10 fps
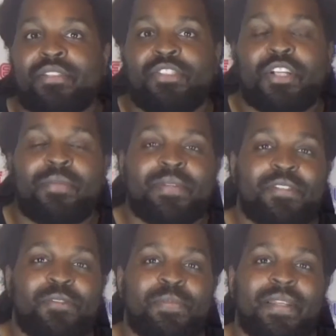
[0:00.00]
German
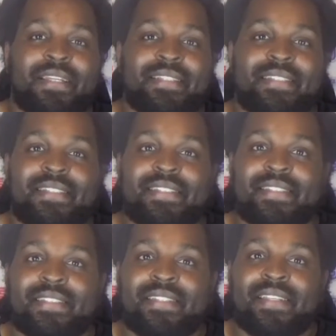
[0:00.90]
suplexes
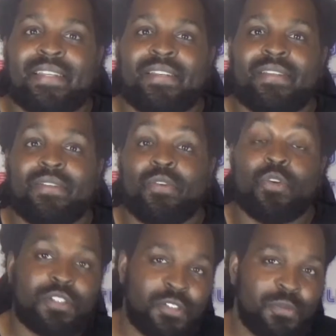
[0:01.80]

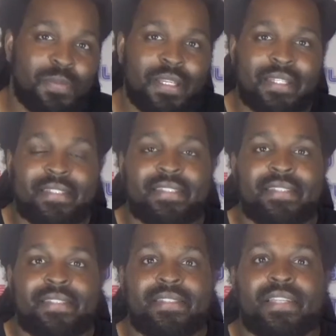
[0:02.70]
or
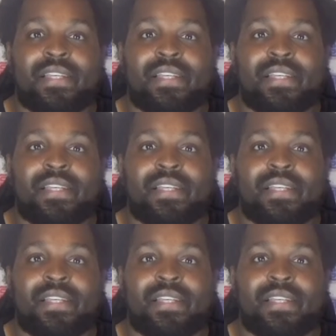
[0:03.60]
submissions,